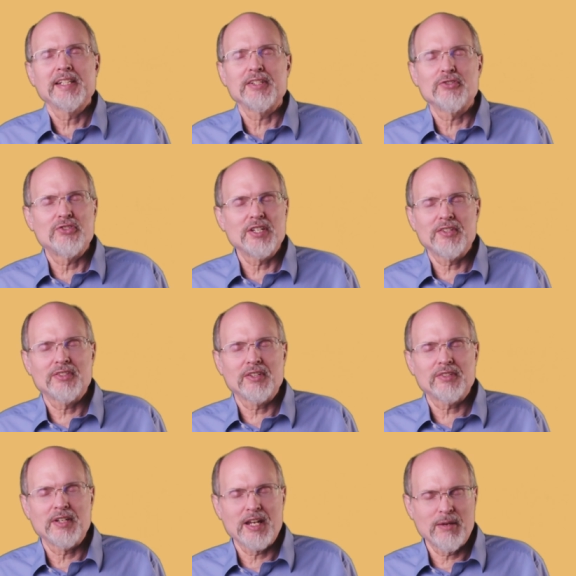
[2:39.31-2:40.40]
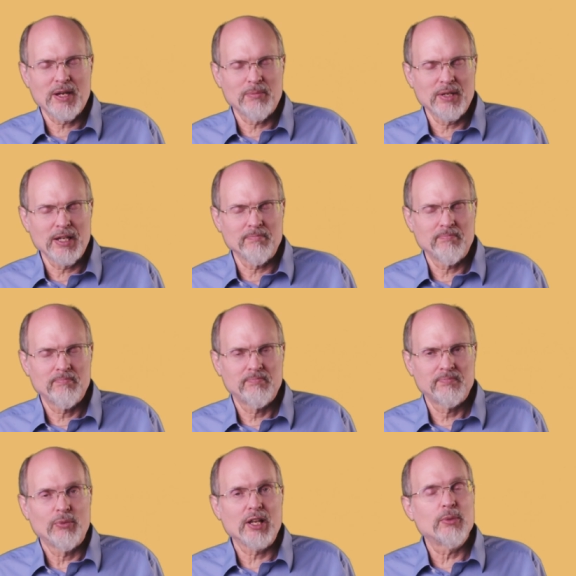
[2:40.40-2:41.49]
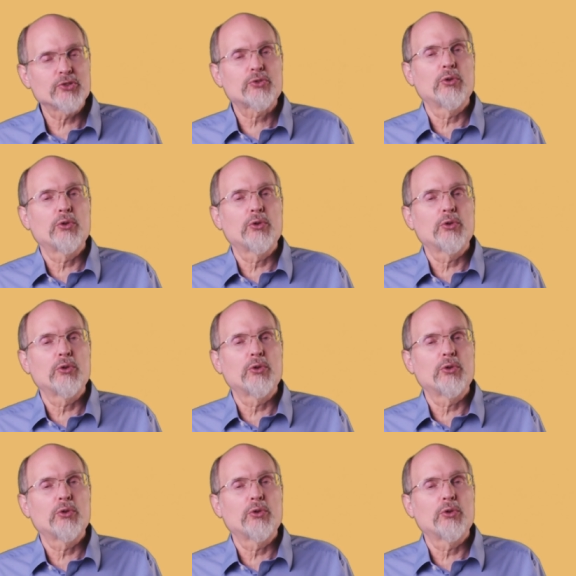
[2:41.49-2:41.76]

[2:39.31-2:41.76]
In Jesus' name, amen. One of the most